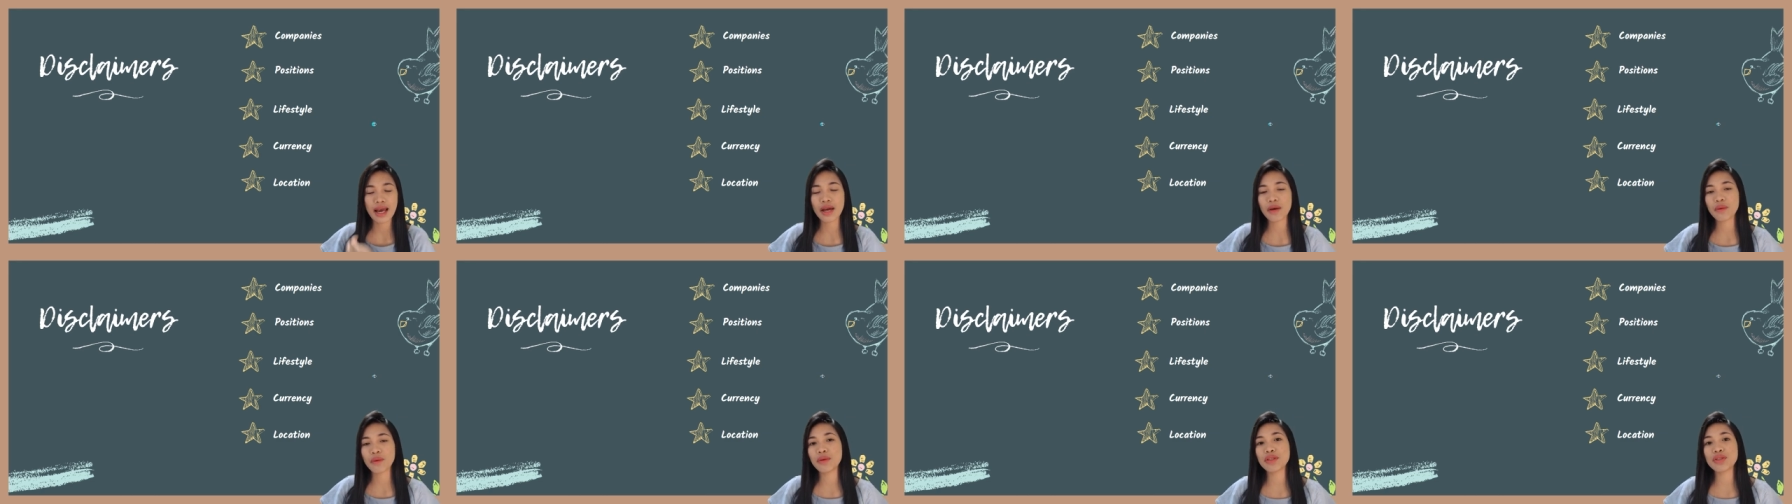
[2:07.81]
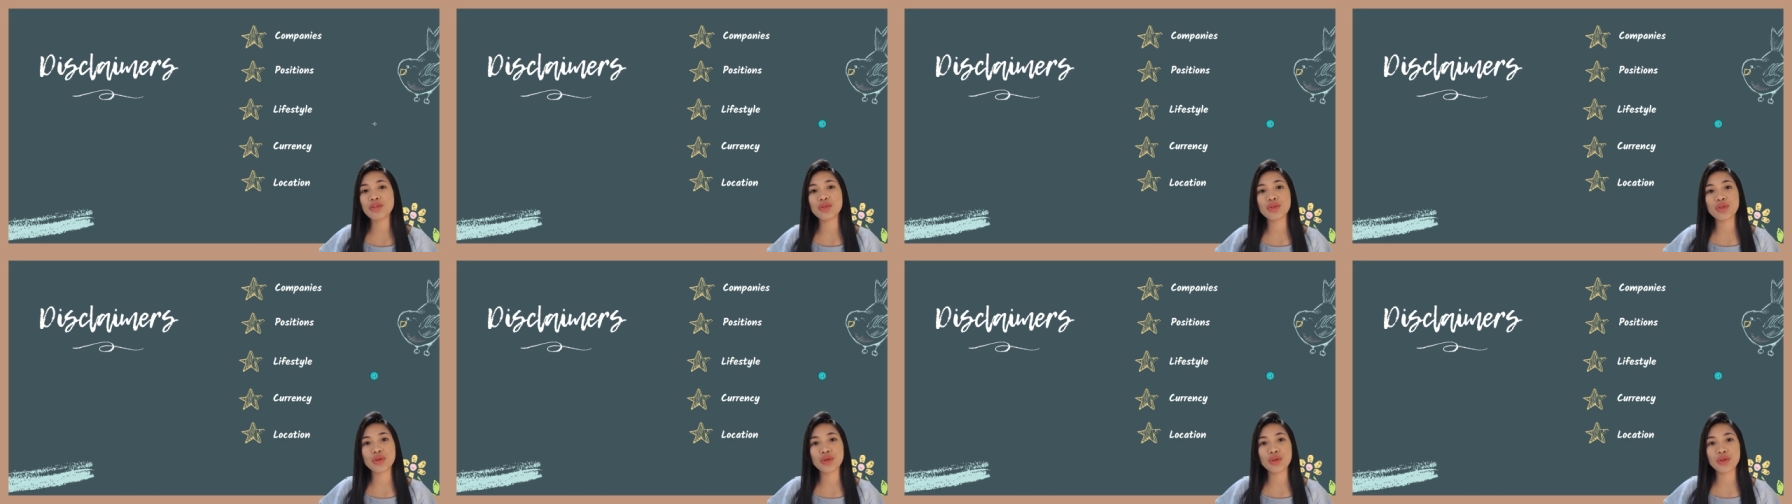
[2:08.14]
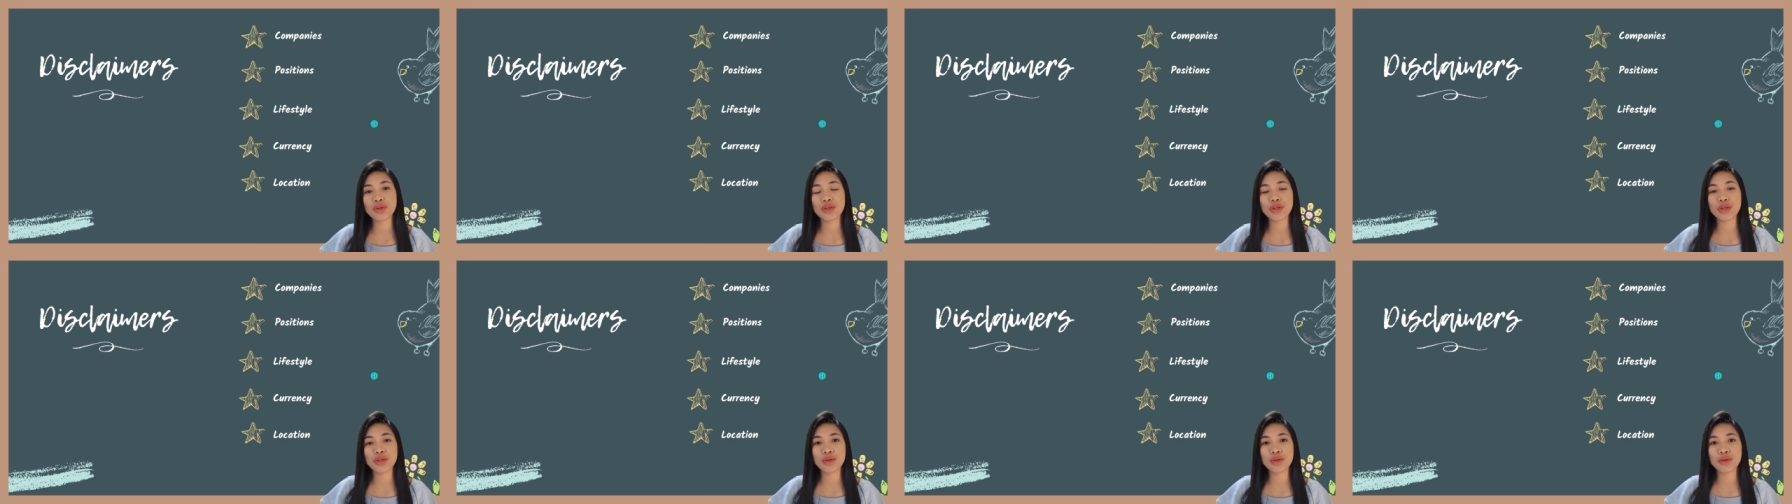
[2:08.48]
I will show
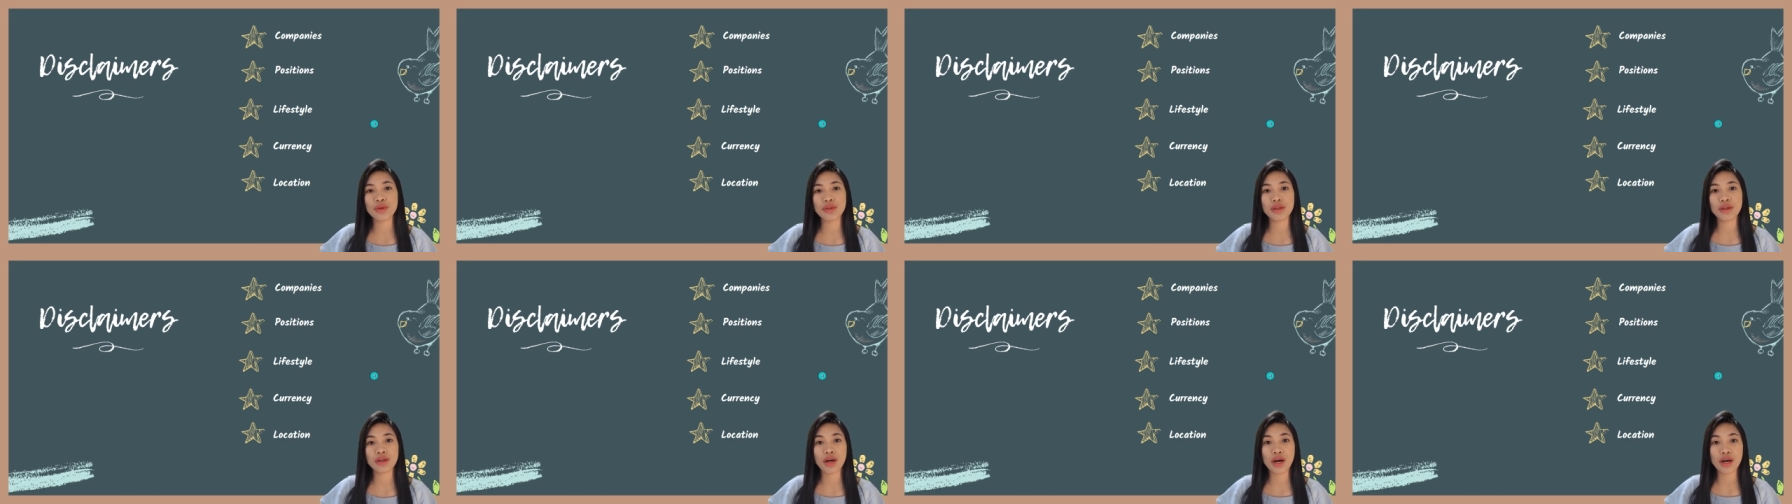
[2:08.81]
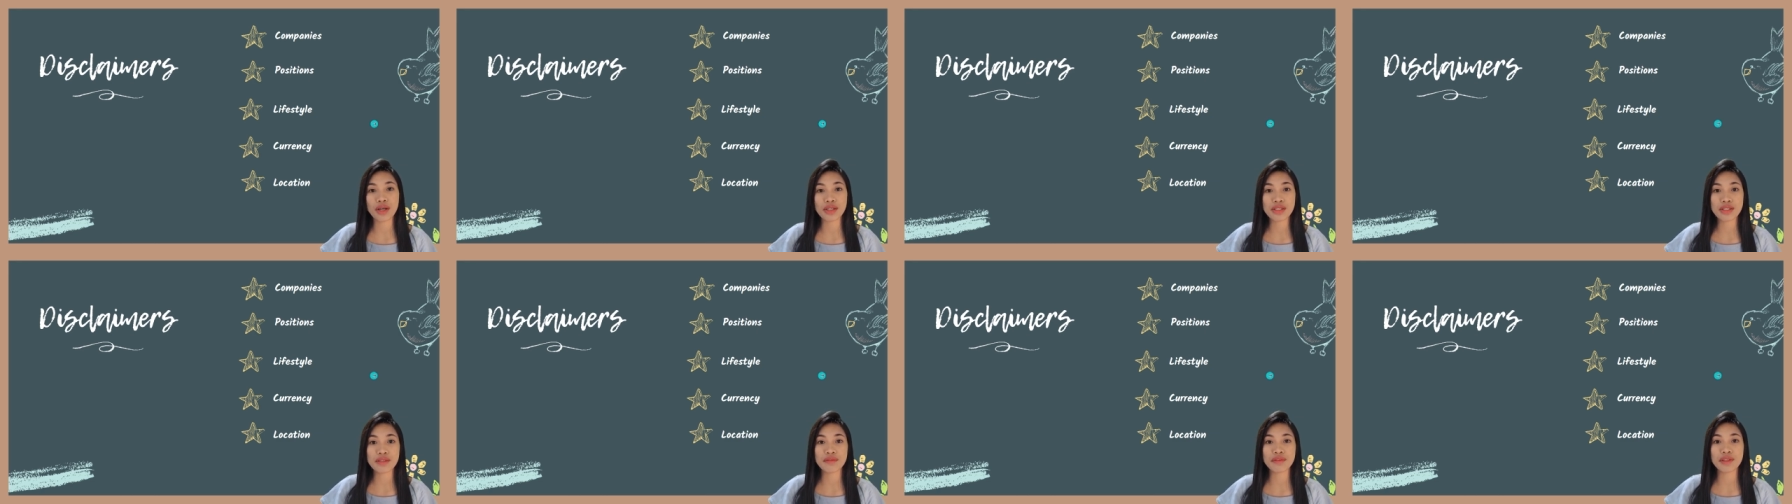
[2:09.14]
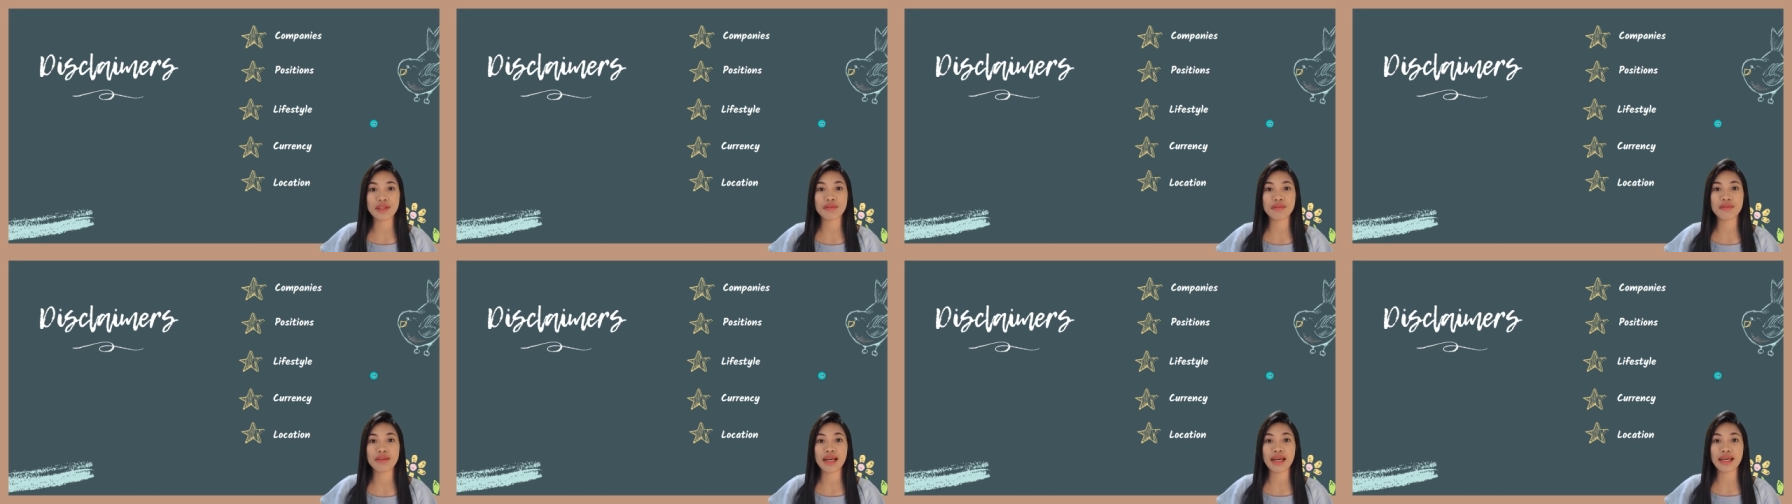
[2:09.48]
you the cost of
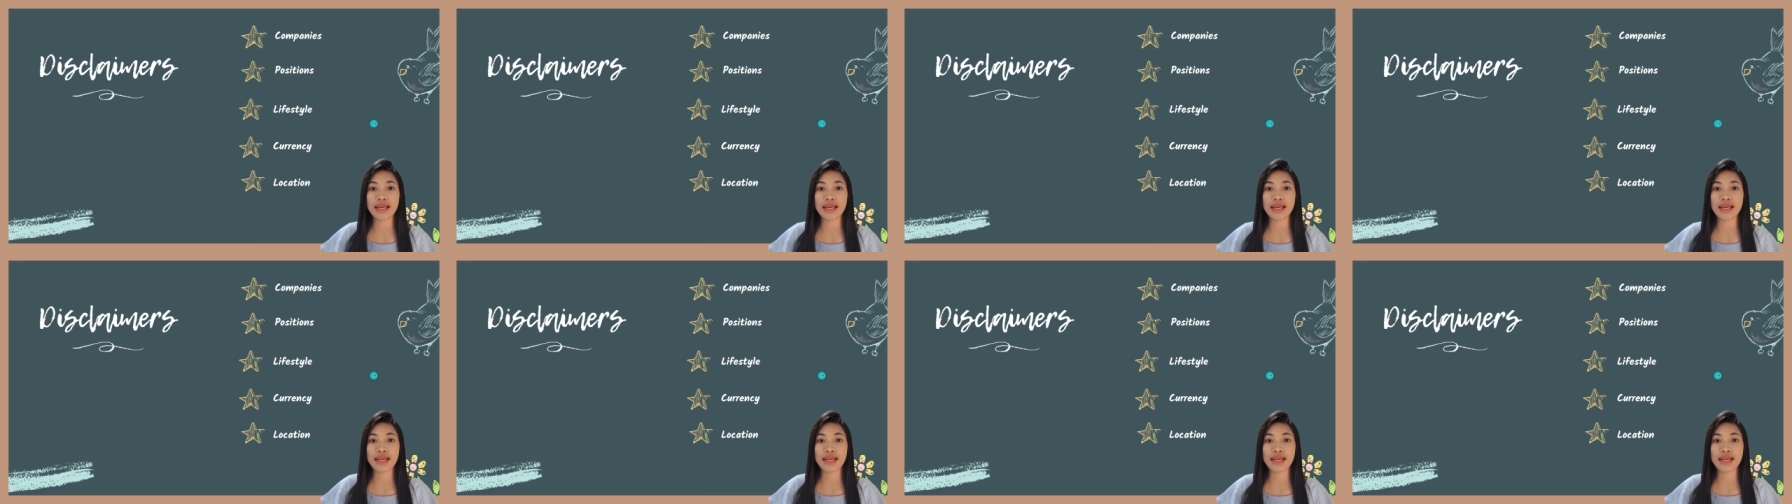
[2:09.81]
living